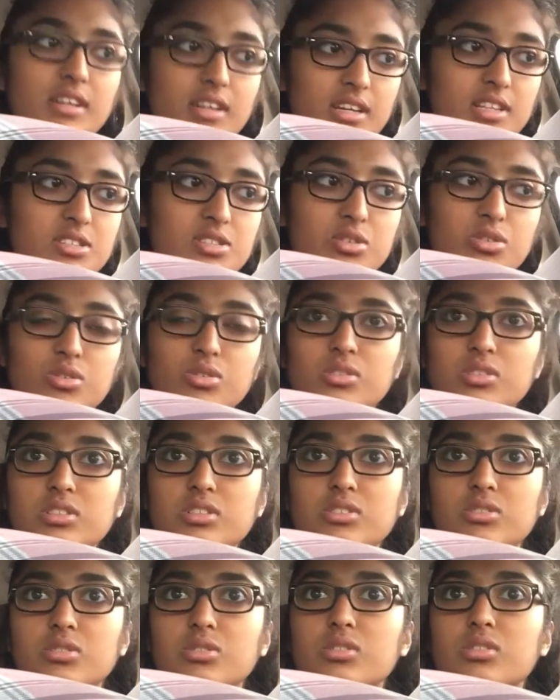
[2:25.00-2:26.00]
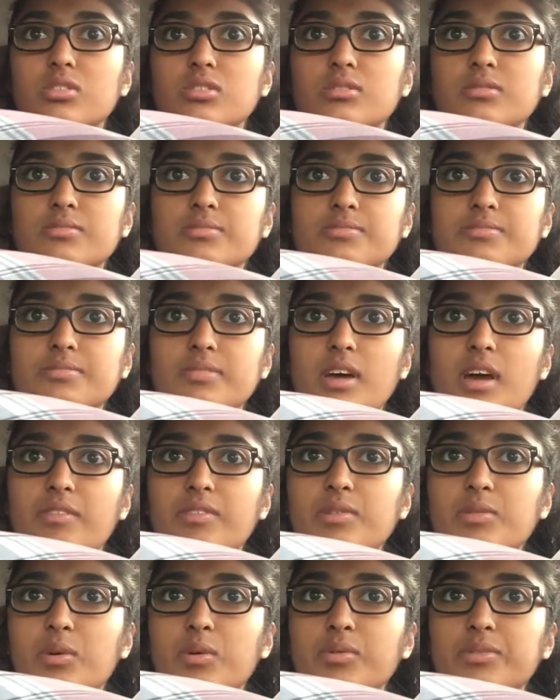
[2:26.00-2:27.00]
It's cool, it's cool.
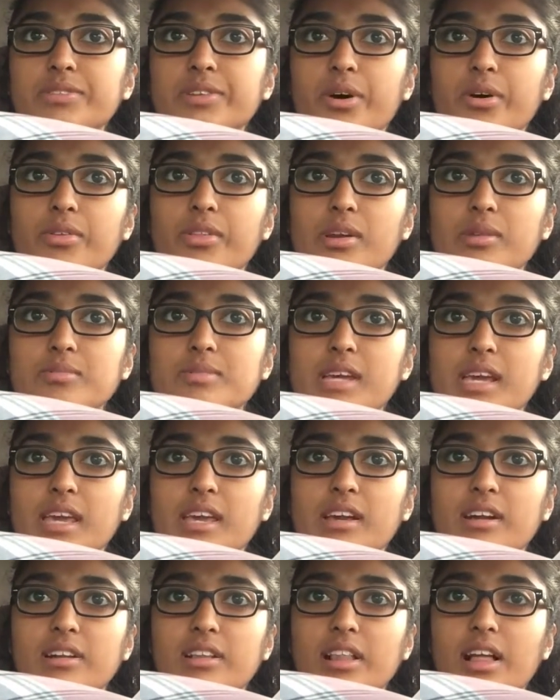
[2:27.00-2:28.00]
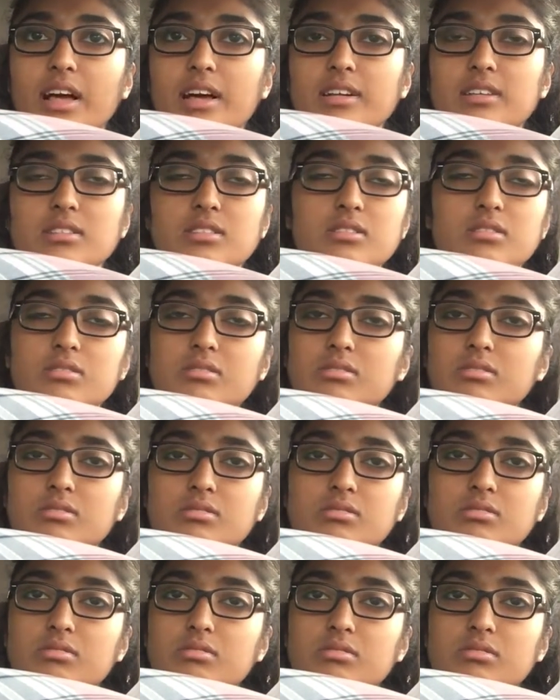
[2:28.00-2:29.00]
Everyone will know that I'm taking a class.
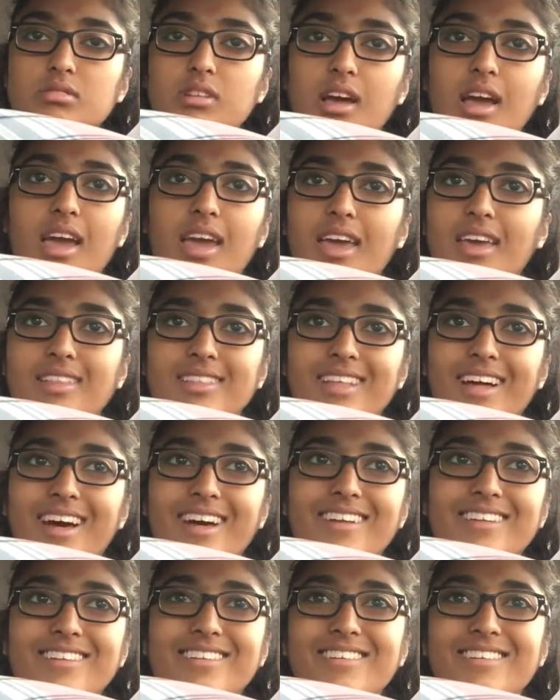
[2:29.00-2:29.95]
I hate that.